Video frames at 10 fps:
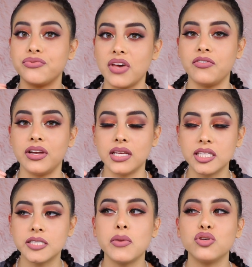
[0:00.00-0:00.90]
favorite. They
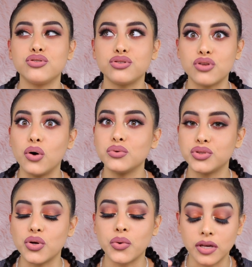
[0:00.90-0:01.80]
smell
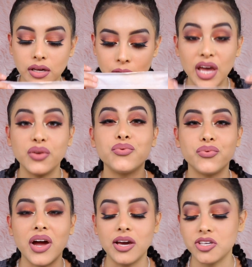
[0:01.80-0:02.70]
so good and
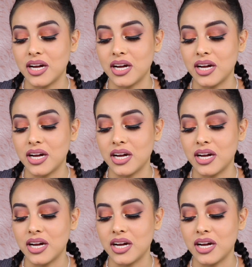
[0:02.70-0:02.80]
fresh.